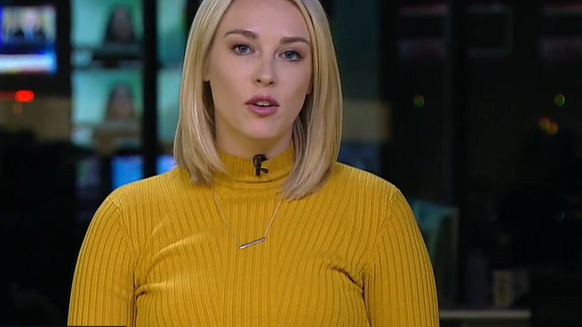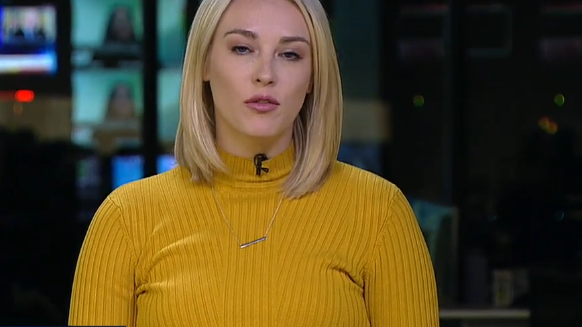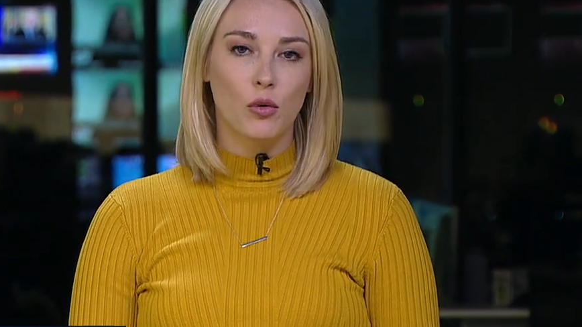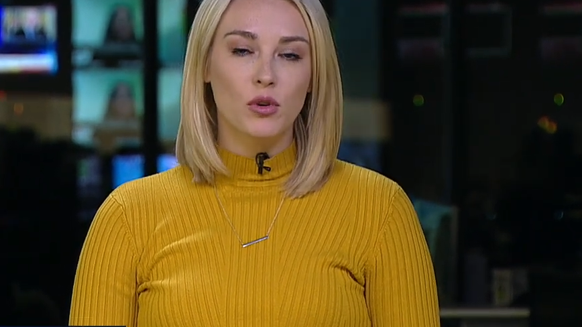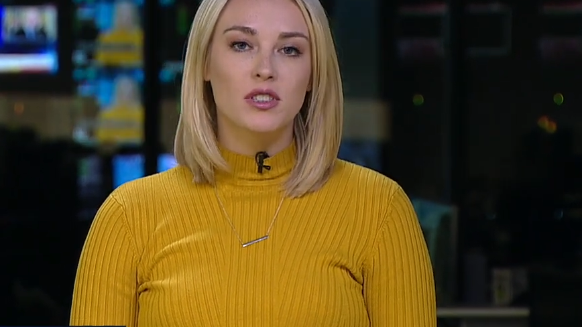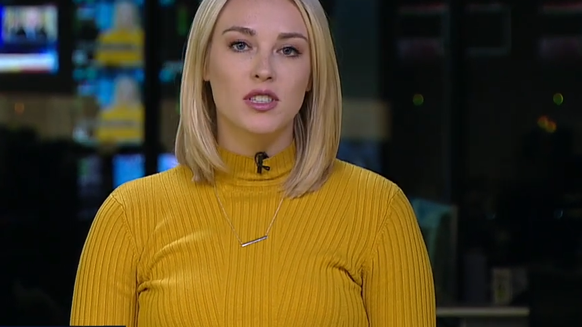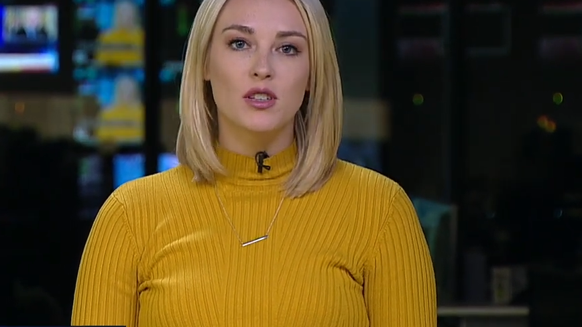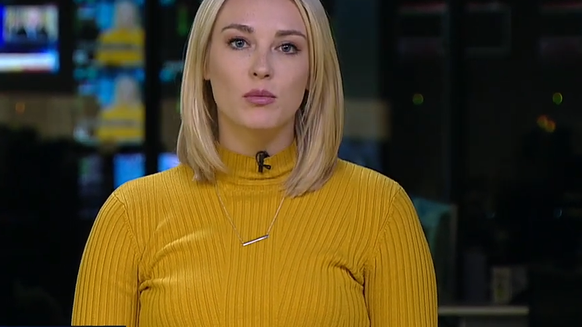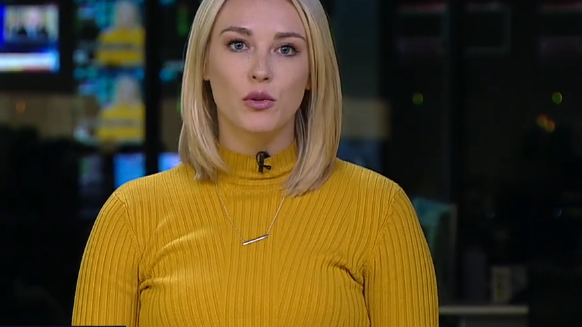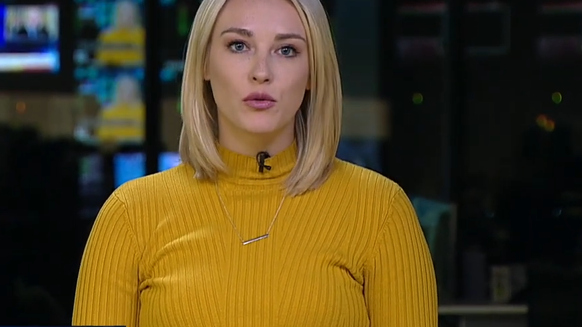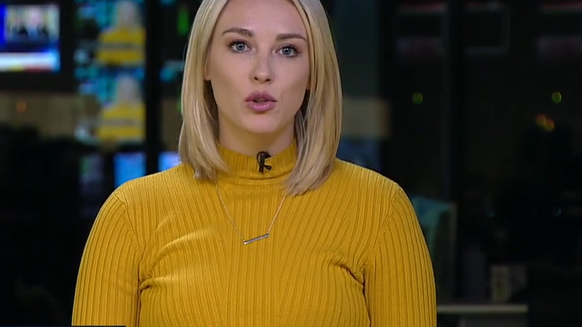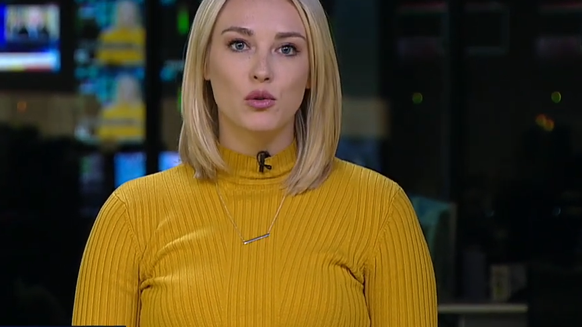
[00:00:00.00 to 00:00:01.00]

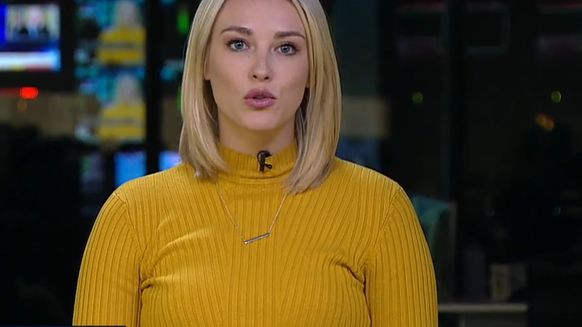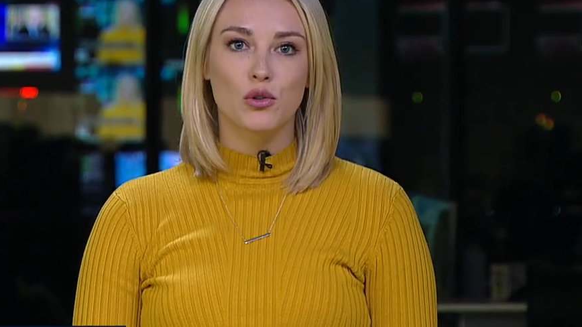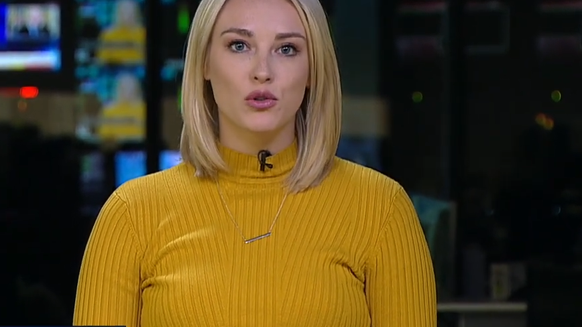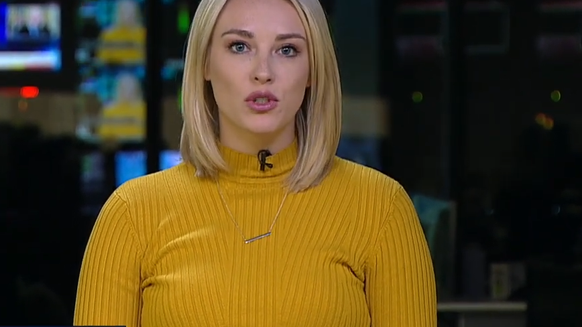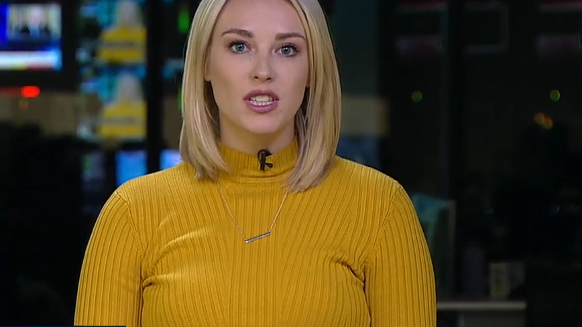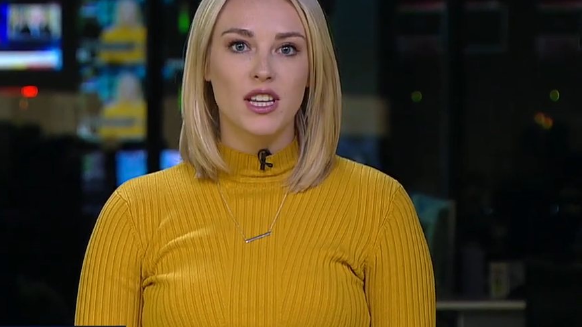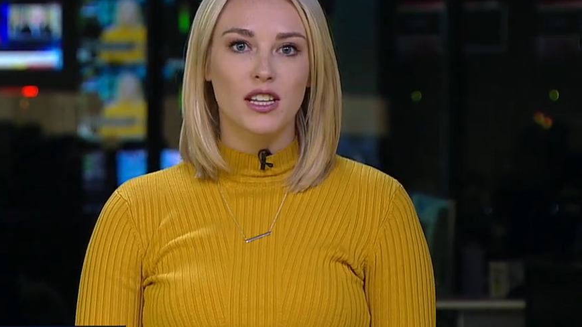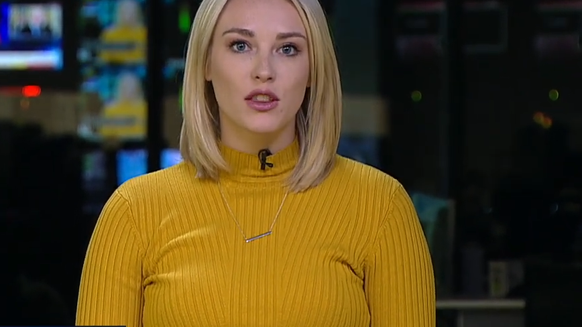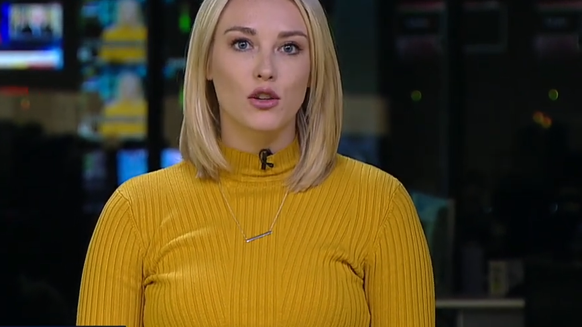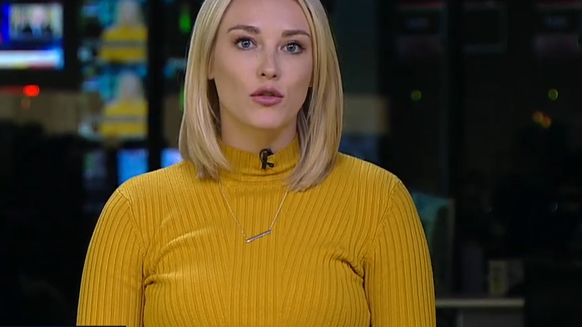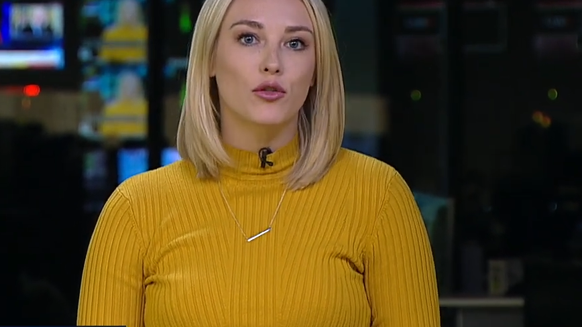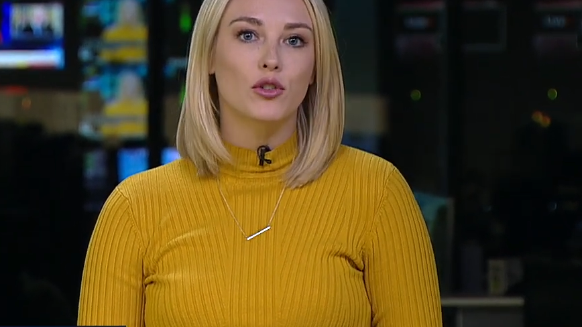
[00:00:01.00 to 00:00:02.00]
foreseeable future, just like
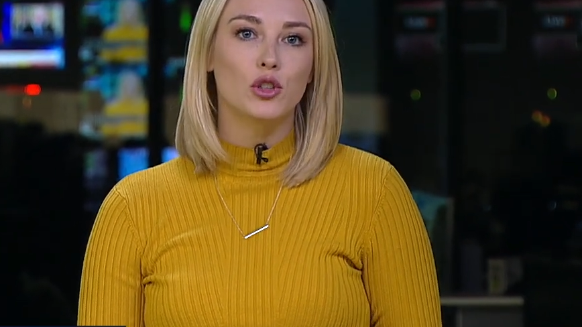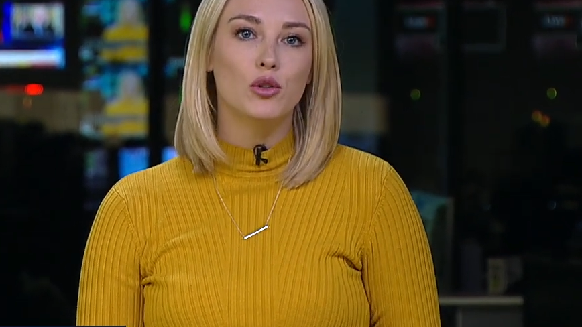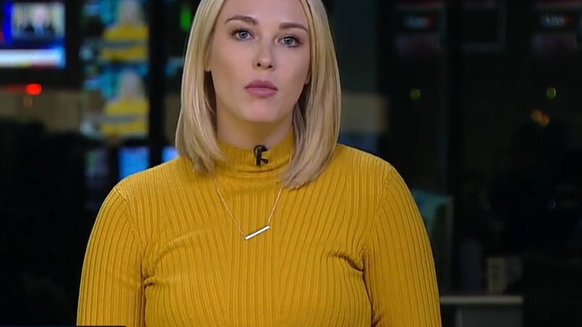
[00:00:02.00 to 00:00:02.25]
their flu